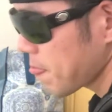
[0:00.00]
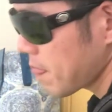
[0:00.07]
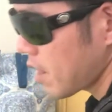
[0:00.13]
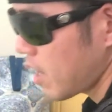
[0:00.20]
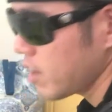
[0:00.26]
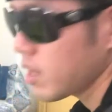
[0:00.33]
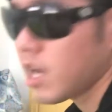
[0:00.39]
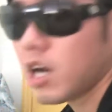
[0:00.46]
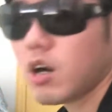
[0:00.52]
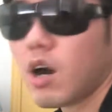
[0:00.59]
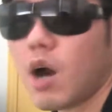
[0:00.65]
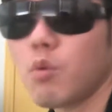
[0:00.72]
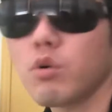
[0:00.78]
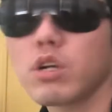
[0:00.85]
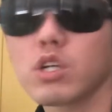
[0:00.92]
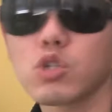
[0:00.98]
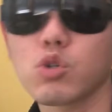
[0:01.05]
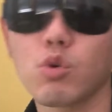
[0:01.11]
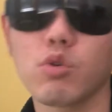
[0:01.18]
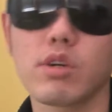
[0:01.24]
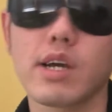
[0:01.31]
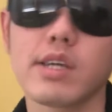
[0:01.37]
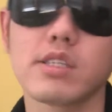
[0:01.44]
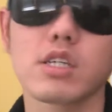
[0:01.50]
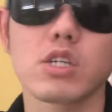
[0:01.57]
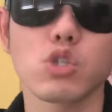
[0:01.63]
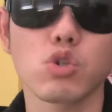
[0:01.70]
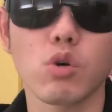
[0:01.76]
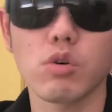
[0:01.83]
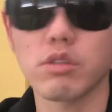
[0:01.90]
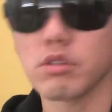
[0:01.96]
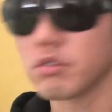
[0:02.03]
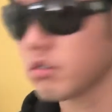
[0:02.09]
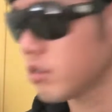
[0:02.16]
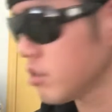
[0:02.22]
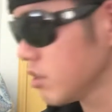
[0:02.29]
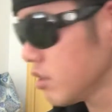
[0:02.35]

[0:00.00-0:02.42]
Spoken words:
And now I want to show you guys the controllers.